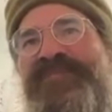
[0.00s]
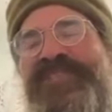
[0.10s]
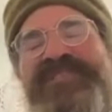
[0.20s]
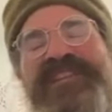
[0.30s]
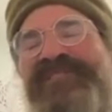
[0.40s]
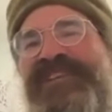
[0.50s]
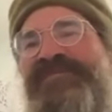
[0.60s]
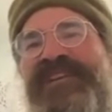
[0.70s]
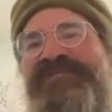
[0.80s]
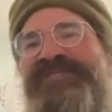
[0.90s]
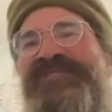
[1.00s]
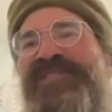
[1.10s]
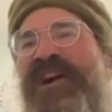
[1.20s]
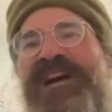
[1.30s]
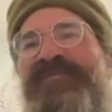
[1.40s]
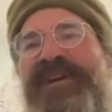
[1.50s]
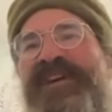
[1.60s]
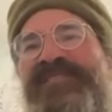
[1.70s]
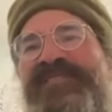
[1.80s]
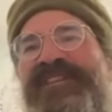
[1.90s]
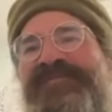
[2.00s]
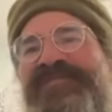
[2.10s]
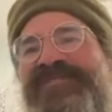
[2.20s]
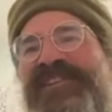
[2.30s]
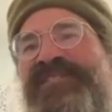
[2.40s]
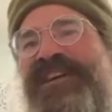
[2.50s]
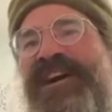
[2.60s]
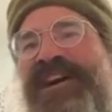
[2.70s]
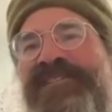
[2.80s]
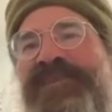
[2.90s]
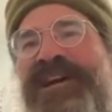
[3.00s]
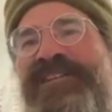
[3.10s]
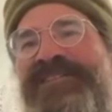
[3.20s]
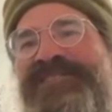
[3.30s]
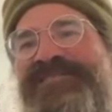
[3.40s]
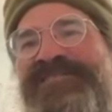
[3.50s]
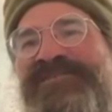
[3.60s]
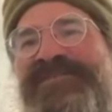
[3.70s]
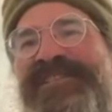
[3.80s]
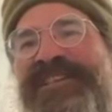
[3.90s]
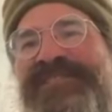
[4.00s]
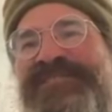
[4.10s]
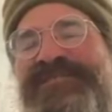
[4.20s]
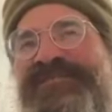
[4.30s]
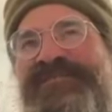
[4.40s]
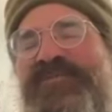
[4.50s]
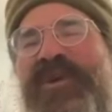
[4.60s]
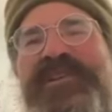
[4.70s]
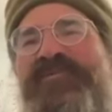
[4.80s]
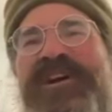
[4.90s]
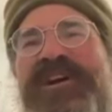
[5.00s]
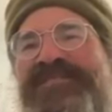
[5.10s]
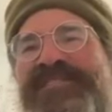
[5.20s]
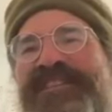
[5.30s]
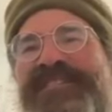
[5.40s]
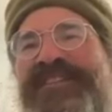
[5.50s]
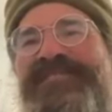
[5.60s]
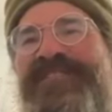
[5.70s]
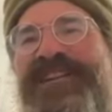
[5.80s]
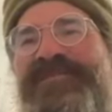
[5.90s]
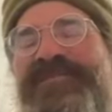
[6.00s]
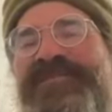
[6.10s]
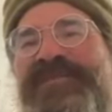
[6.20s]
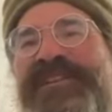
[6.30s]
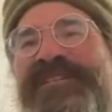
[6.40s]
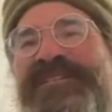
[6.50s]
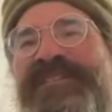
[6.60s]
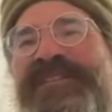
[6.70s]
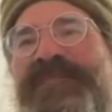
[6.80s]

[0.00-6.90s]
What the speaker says: it's not stuff you have to talk about. Like if you start talking about it, it just sort of gets whitewashed. I don't know how to explain it.